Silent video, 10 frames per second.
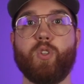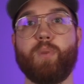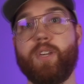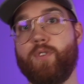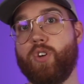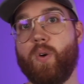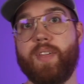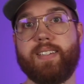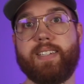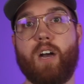But if you go with that
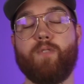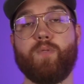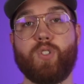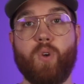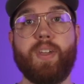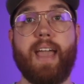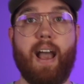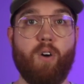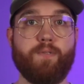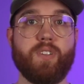Sony
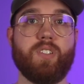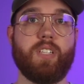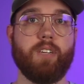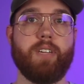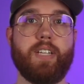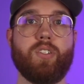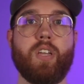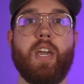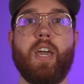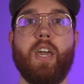Alpha series,
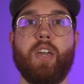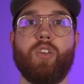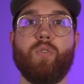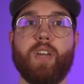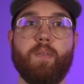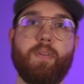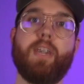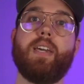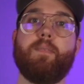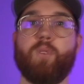you can
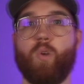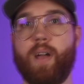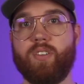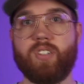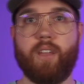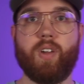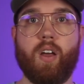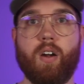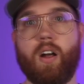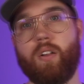be around
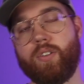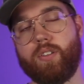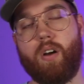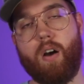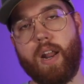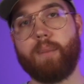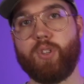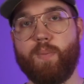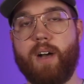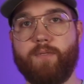$700 on up to
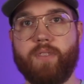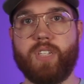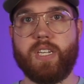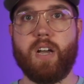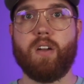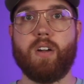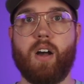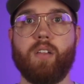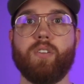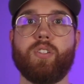about
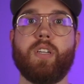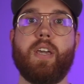$1,500.